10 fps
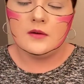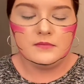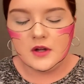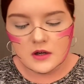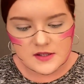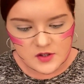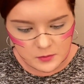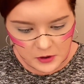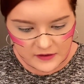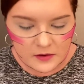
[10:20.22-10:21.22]
They're not
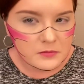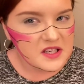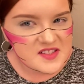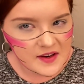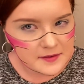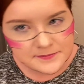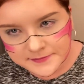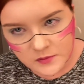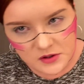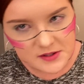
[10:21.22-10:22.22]
super even, but it's fine.
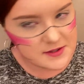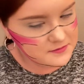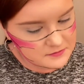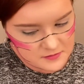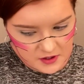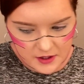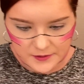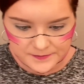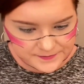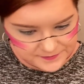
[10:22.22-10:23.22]
We'll just, you know,
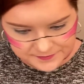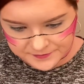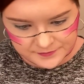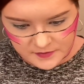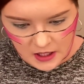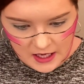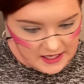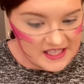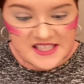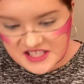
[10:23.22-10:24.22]

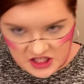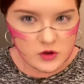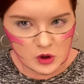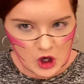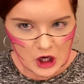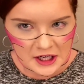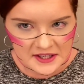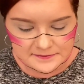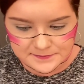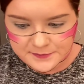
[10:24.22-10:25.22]
disregard
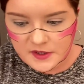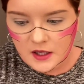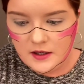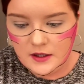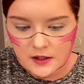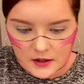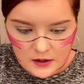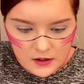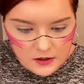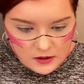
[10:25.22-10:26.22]
it.
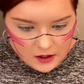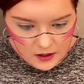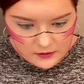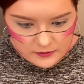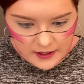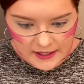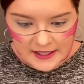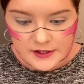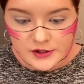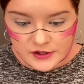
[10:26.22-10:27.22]

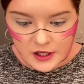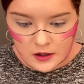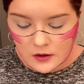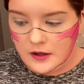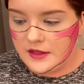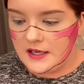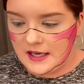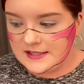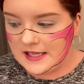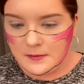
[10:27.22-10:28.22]
Alrighty, so the
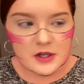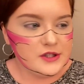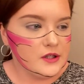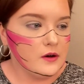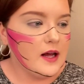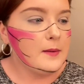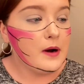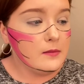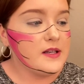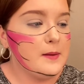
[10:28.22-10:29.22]
next thing I'm gonna do, and I'm
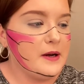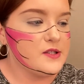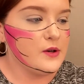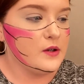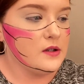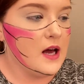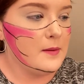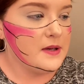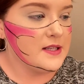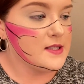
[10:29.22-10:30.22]
probably gonna bounce around a
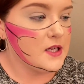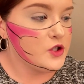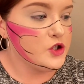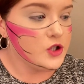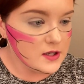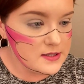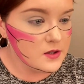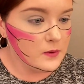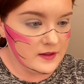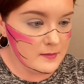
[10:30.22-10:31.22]
lot because that's just
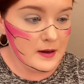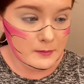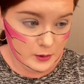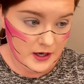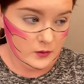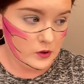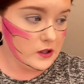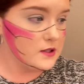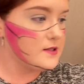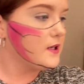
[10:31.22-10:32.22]
the way that my brain
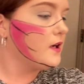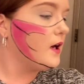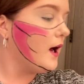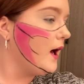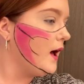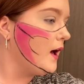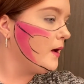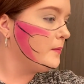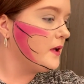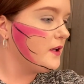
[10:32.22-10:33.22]
works.
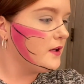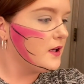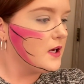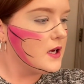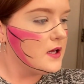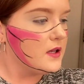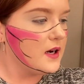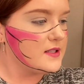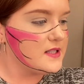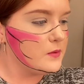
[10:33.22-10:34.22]
The
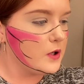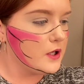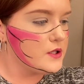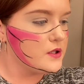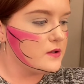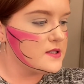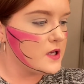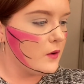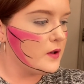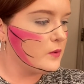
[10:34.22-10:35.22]
next thing we're gonna do is
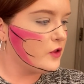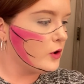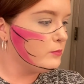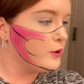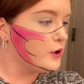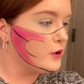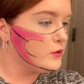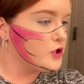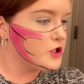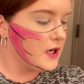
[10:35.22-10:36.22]
go in with our
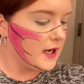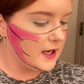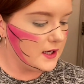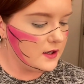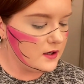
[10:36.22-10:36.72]
blue shade.